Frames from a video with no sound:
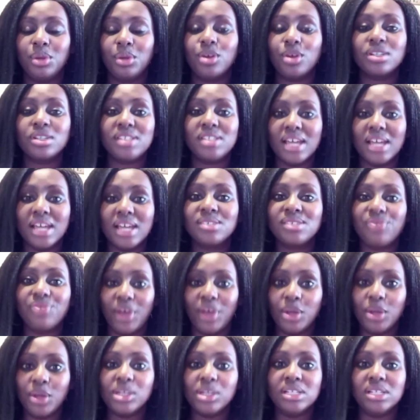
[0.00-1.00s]
Because that is
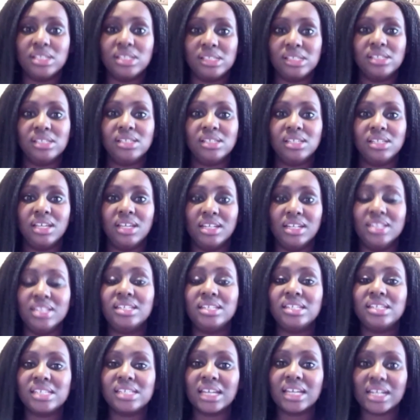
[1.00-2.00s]
violence and
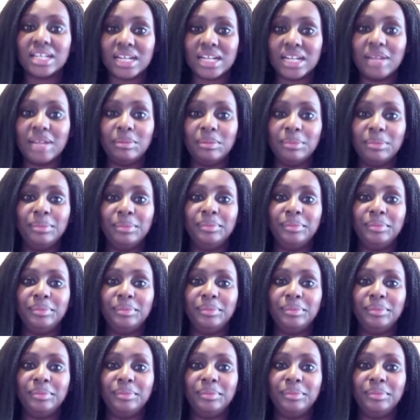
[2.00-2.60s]
it is a crime.